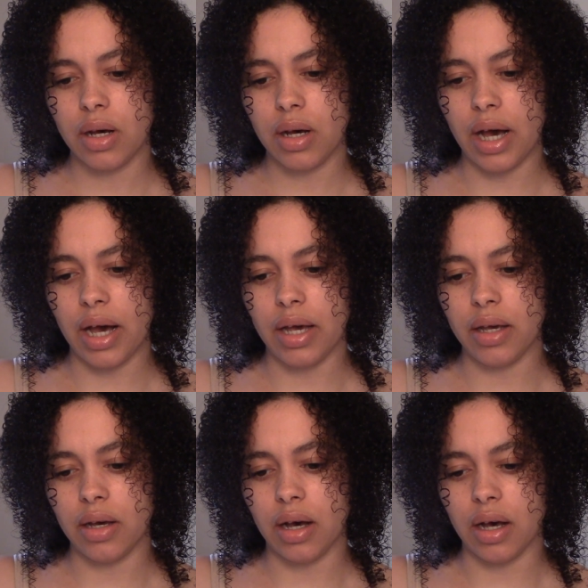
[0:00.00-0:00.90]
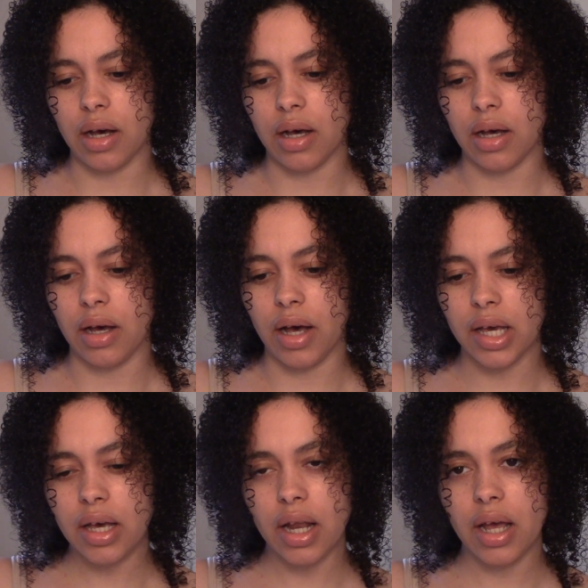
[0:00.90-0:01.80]

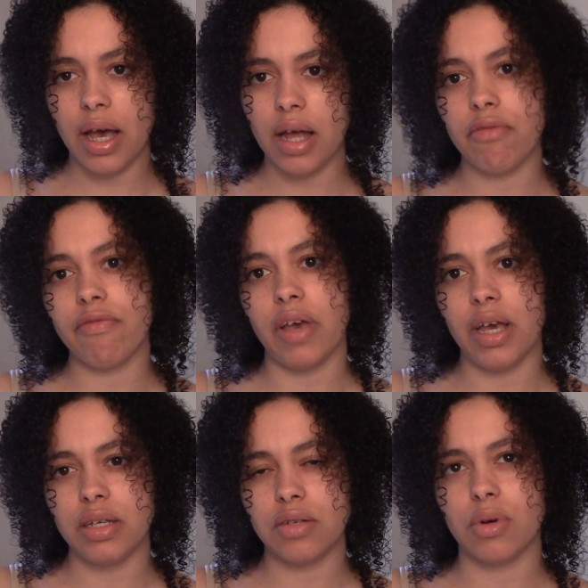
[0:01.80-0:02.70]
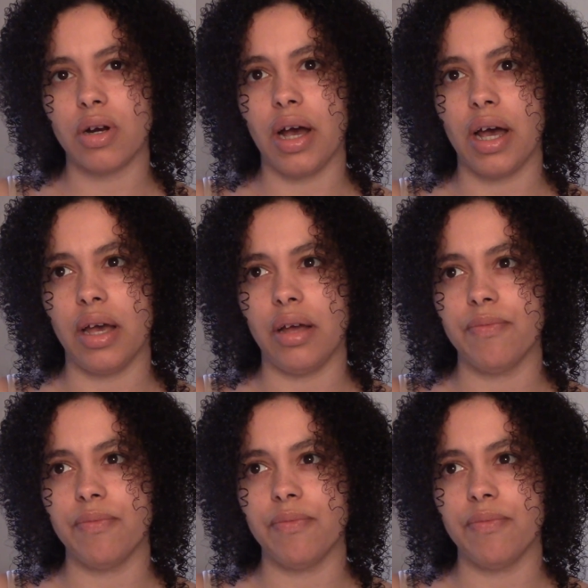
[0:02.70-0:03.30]
I kind of had a phase where I